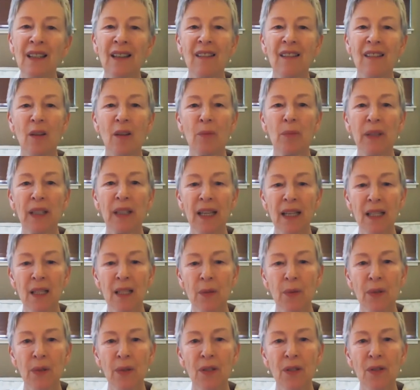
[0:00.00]
The place
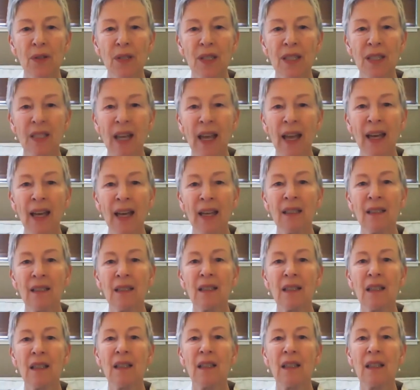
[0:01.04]
where you stand
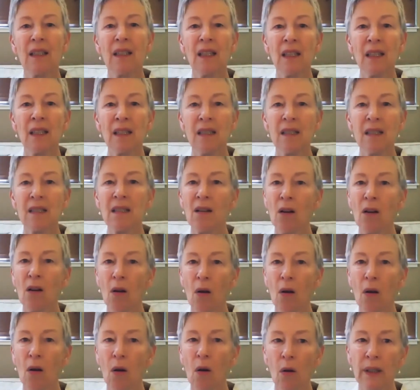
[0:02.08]
is
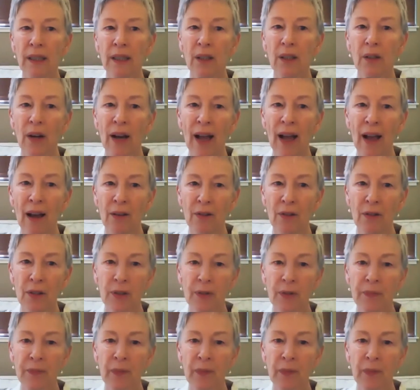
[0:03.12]
holy ground.